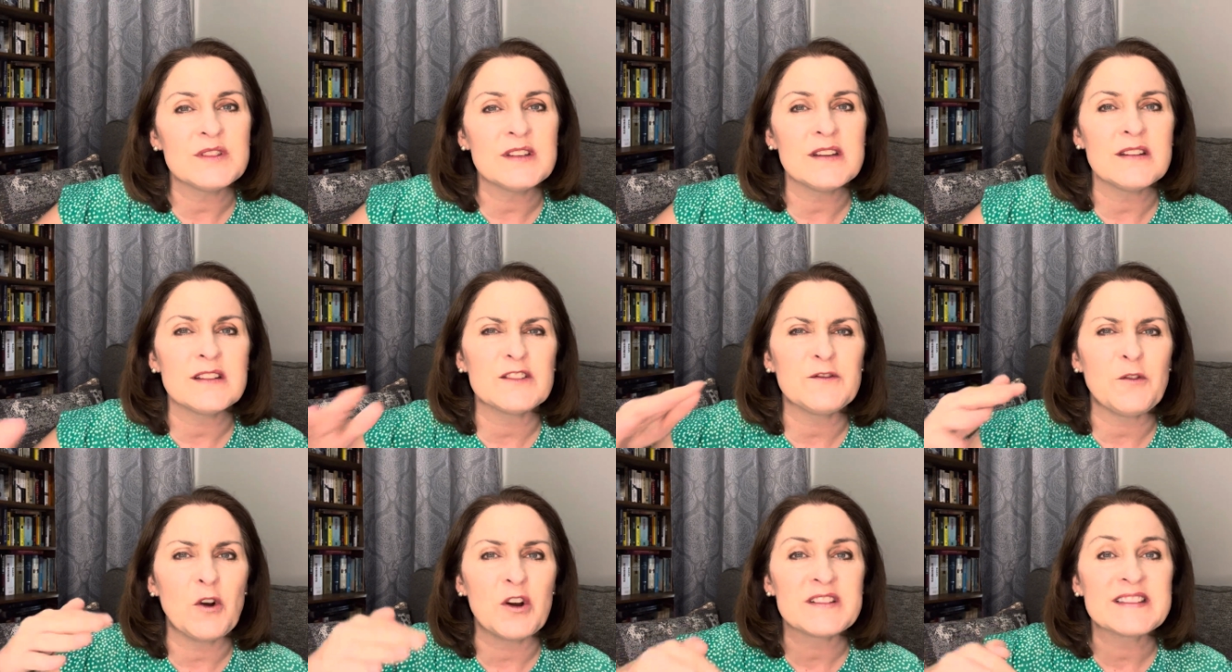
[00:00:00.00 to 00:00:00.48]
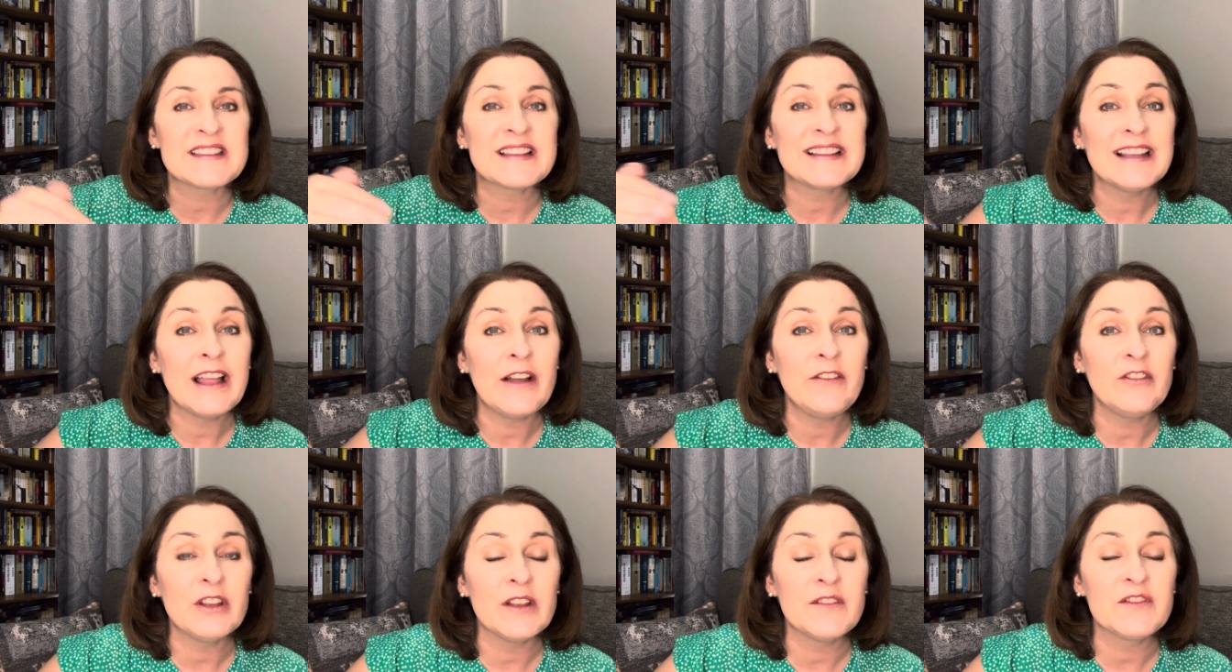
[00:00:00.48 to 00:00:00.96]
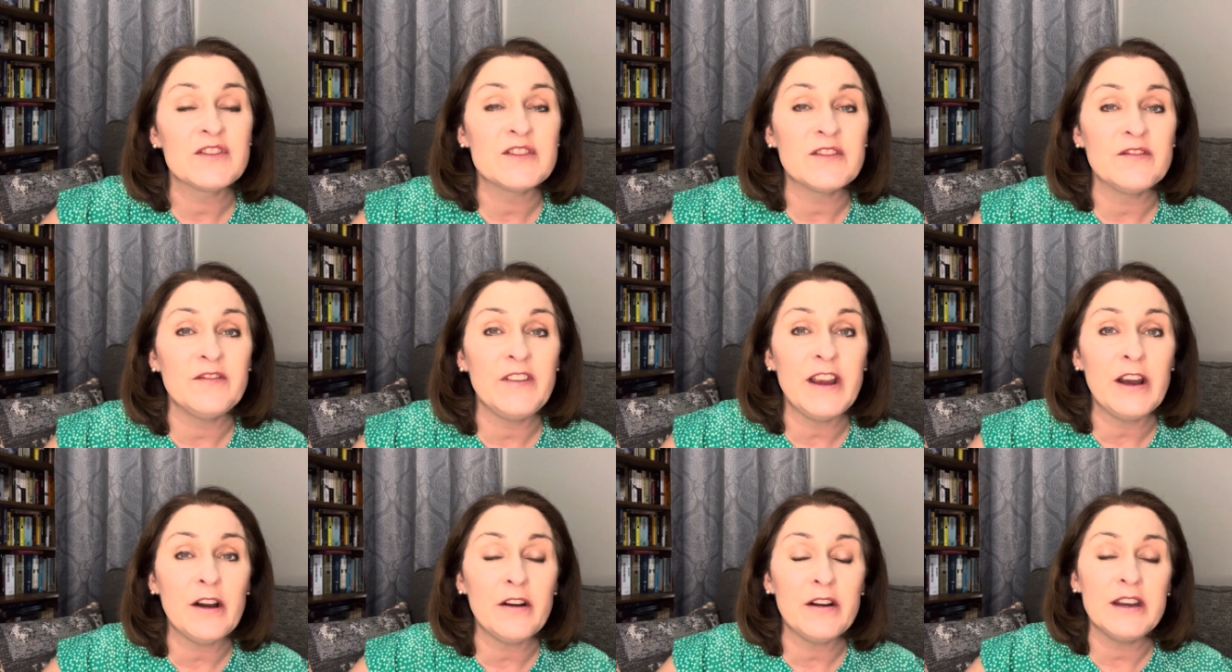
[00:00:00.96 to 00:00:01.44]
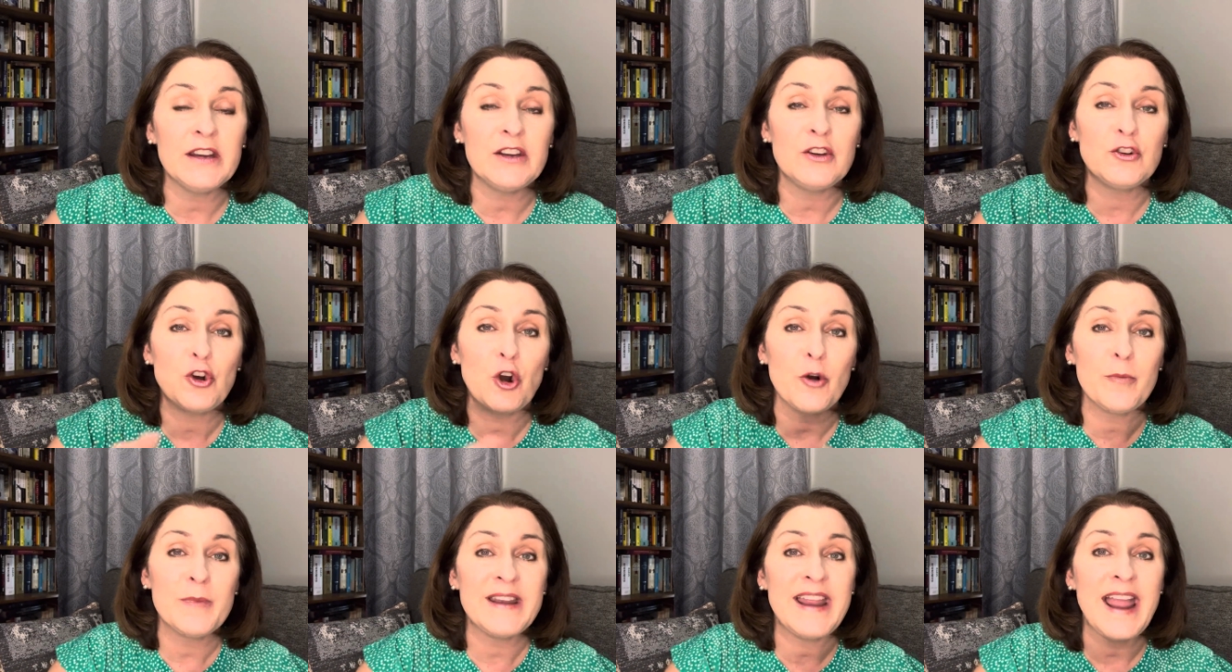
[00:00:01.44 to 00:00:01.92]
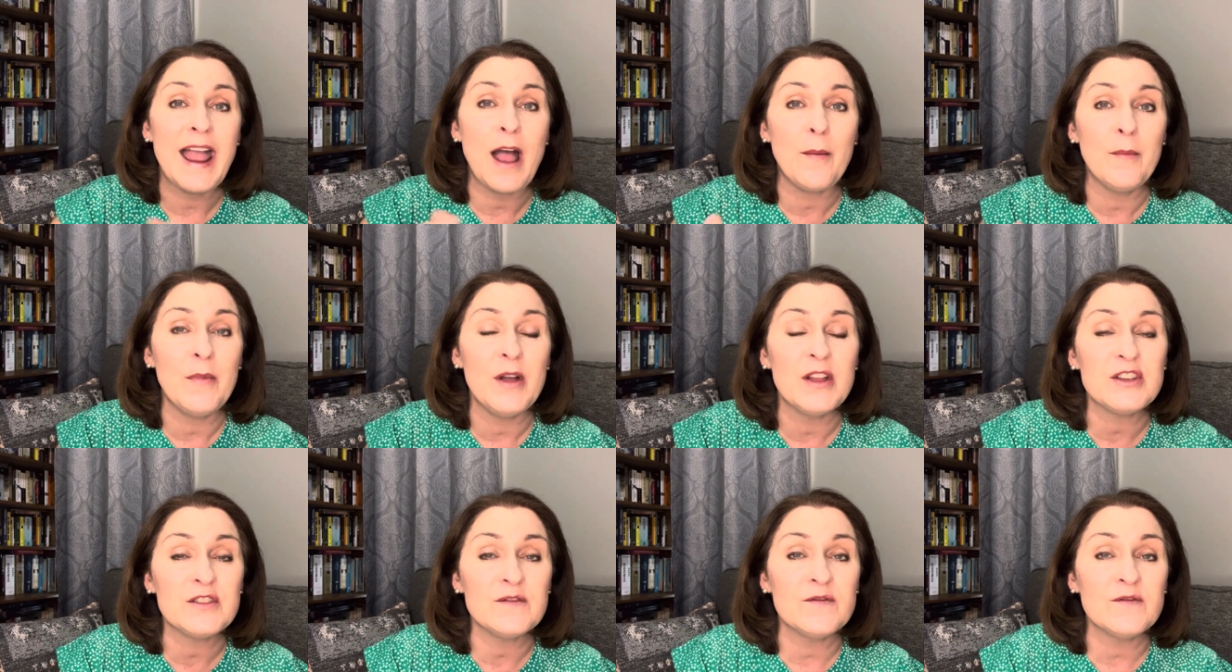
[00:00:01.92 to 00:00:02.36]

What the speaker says: it as far as the level of severity determined how much